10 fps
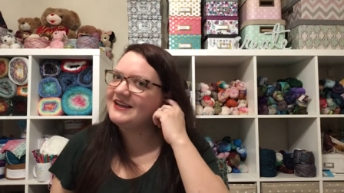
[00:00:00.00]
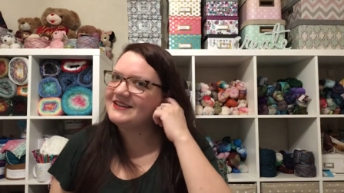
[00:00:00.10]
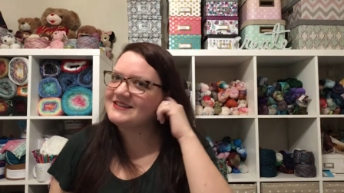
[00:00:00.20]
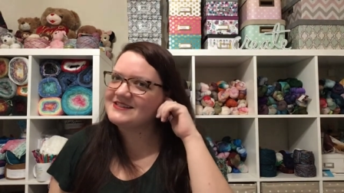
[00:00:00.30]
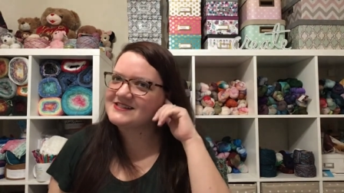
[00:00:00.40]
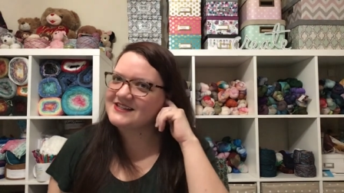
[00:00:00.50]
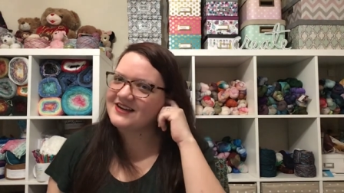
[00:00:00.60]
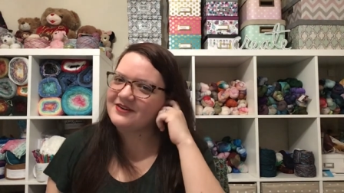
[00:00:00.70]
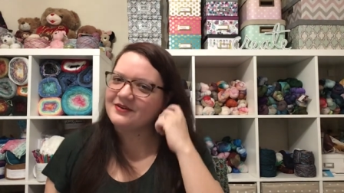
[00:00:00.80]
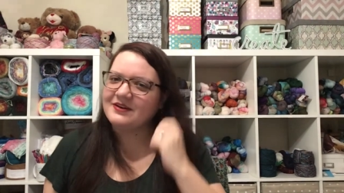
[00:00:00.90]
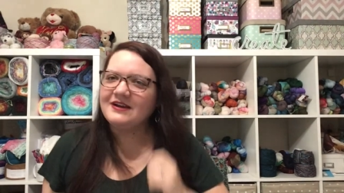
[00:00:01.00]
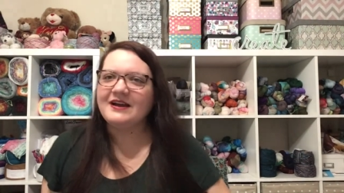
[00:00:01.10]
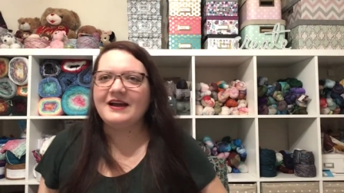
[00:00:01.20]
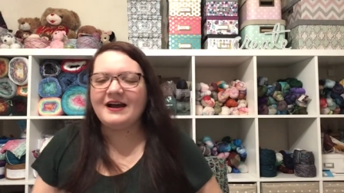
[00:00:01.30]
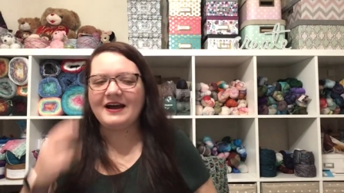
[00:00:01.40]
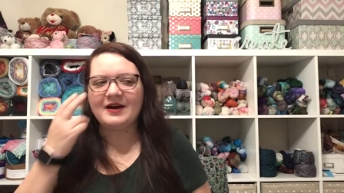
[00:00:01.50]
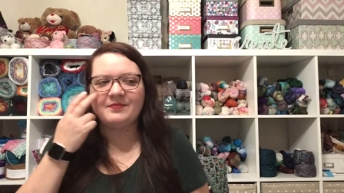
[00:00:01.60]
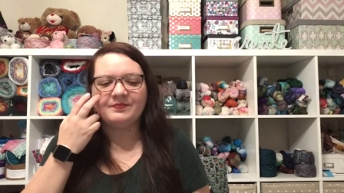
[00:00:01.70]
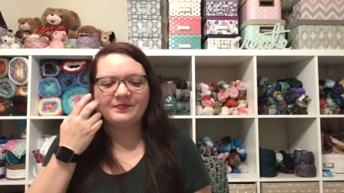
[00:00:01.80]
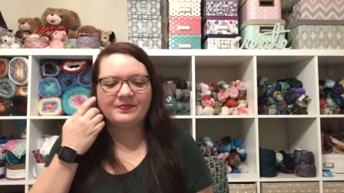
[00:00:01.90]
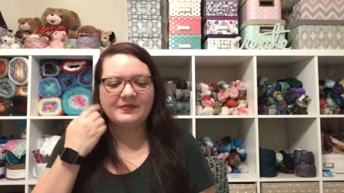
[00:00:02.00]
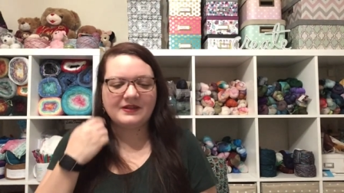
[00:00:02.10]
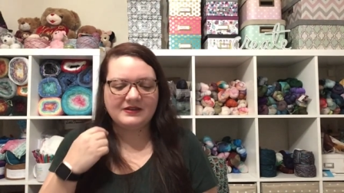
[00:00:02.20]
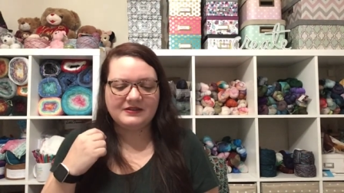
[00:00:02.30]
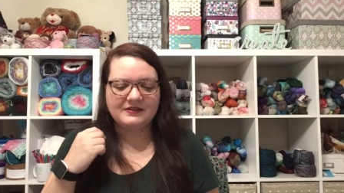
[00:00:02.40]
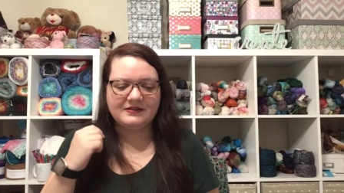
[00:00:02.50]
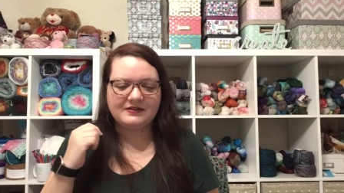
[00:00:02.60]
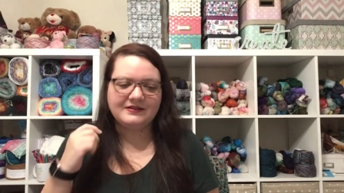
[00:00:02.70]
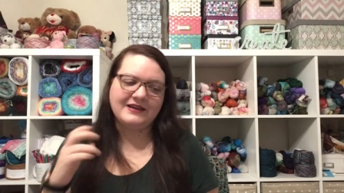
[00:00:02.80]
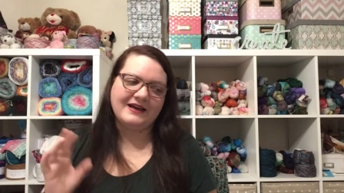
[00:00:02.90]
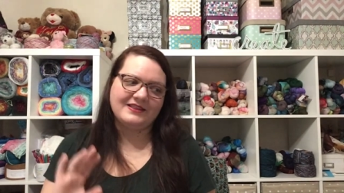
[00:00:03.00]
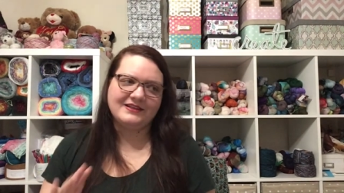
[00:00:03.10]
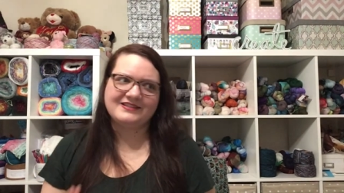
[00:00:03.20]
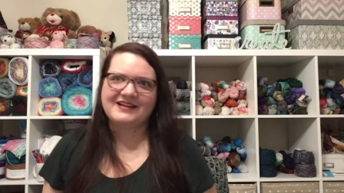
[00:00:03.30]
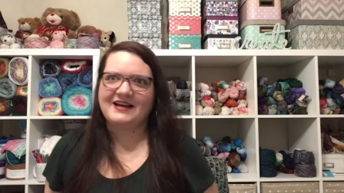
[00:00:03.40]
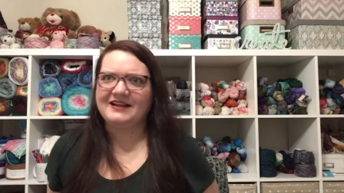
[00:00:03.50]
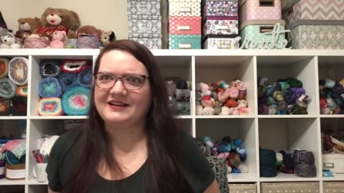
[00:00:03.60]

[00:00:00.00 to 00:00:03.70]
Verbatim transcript: and so, um, yeah, I think she got a